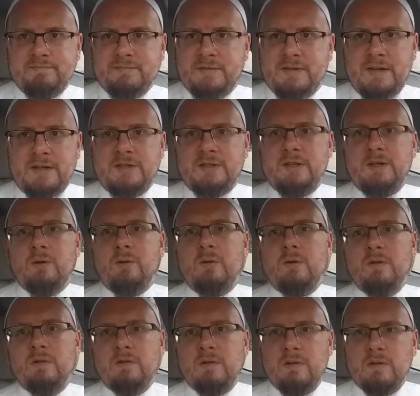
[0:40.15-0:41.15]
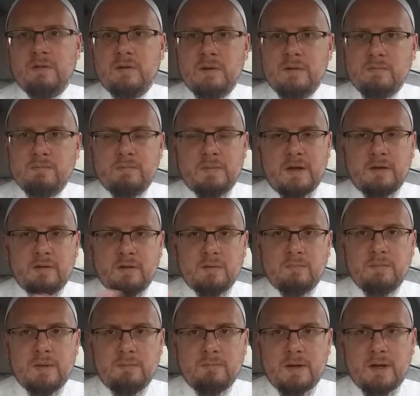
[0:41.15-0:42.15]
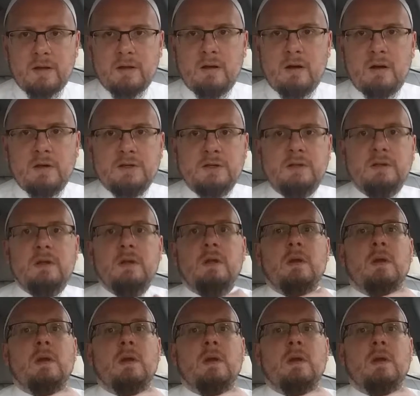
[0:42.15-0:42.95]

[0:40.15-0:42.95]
teaching courses and basically in pedagogy.